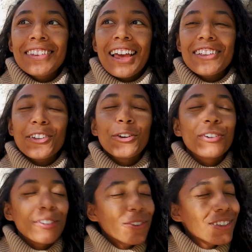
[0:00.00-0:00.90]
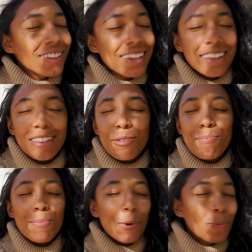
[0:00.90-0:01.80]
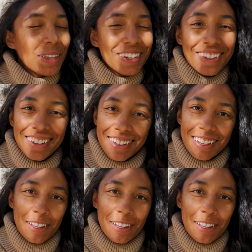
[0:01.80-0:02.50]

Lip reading: has heard you sing the moment